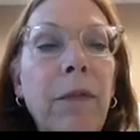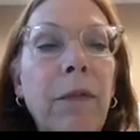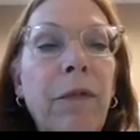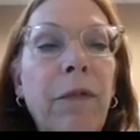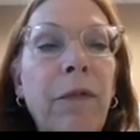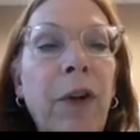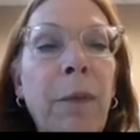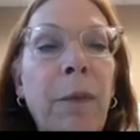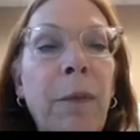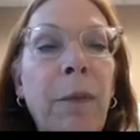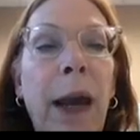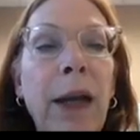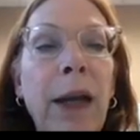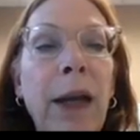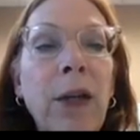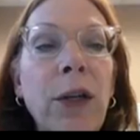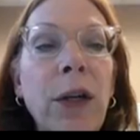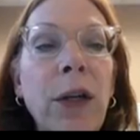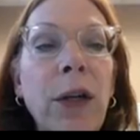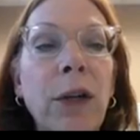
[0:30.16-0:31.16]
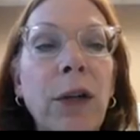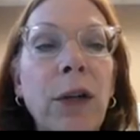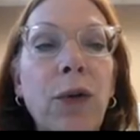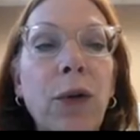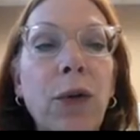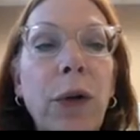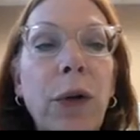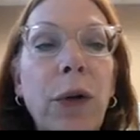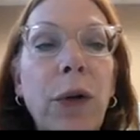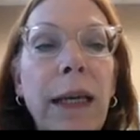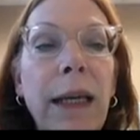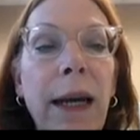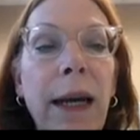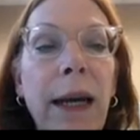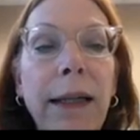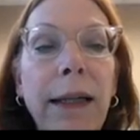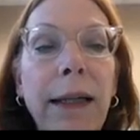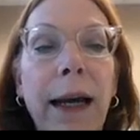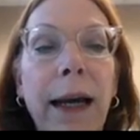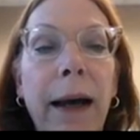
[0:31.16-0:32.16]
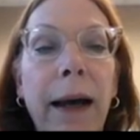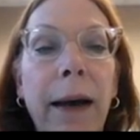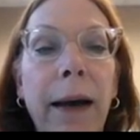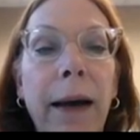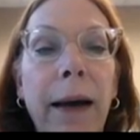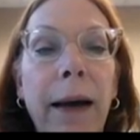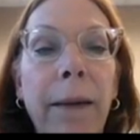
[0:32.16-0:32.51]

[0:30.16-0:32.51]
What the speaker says: front page on toolkitcma.com?